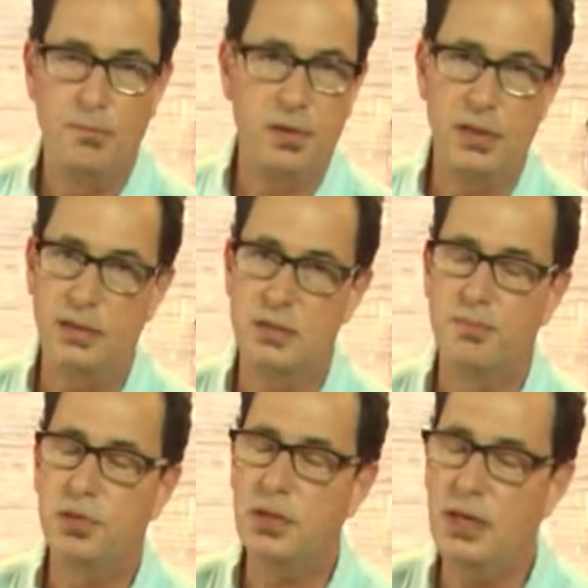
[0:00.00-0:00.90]
Please,
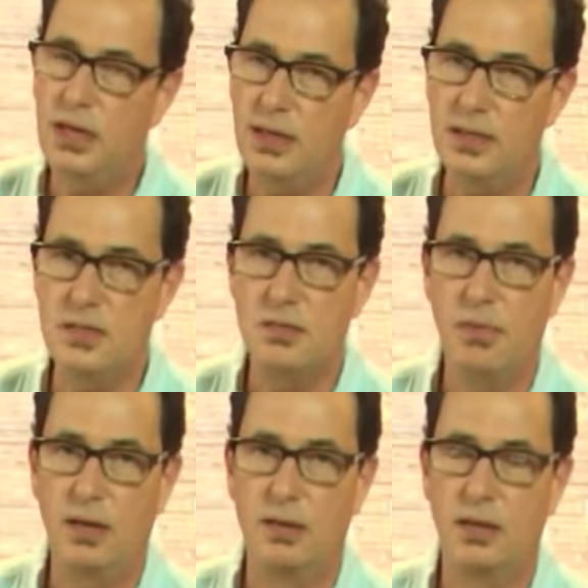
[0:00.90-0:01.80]
please
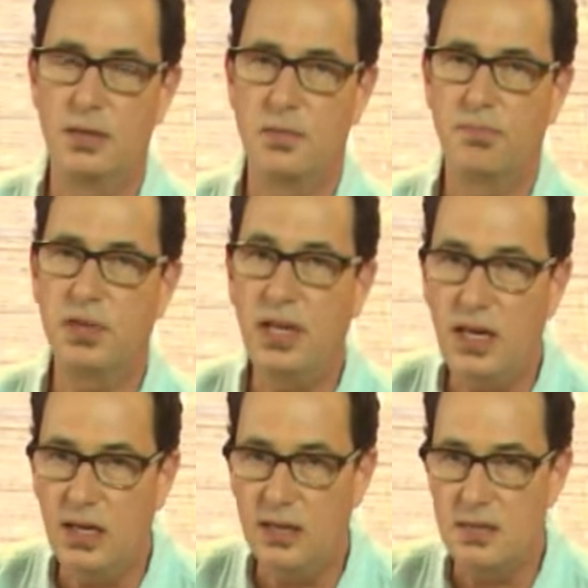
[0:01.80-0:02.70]
make these.
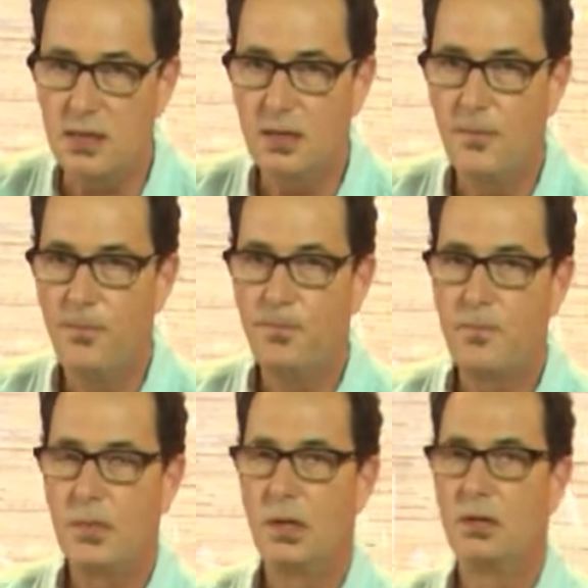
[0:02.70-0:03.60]
Please.
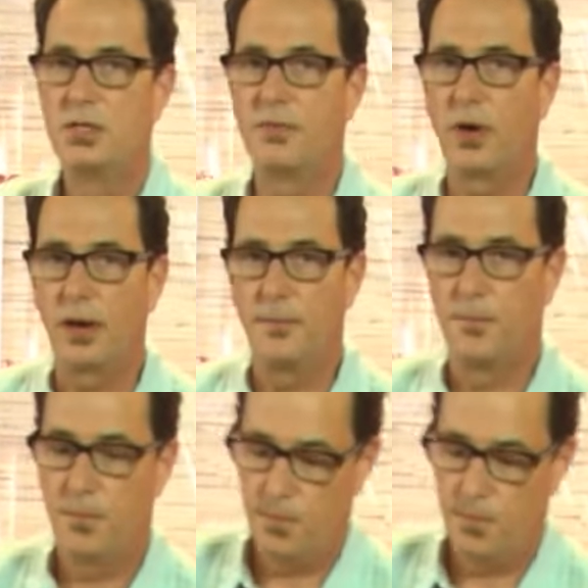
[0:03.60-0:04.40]
See you Friday.